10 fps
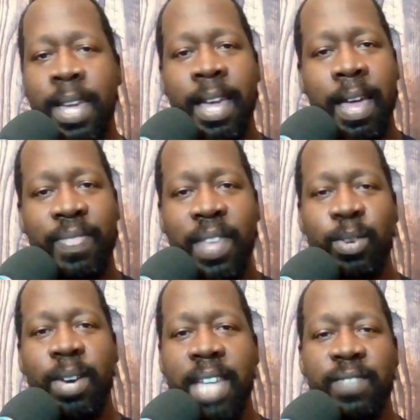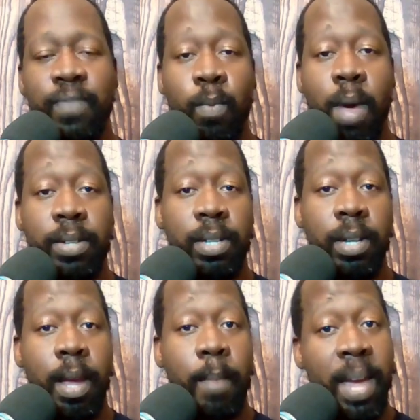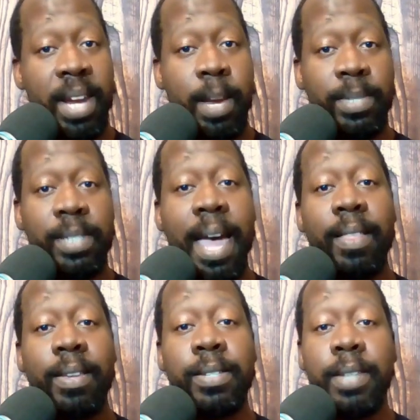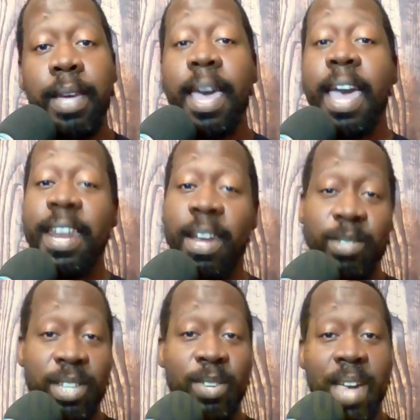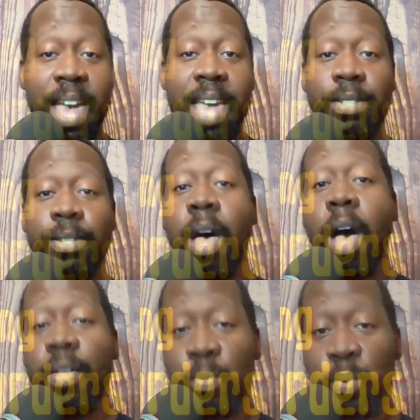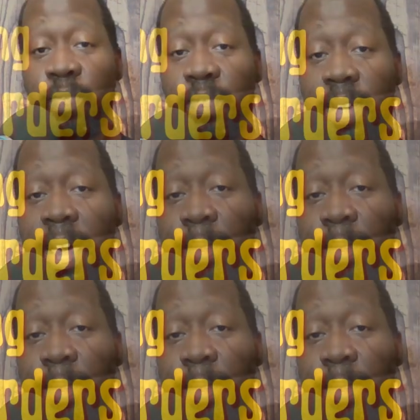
thank you guys for watching. My name is Dallas, and I'll see you guys on the rooftop.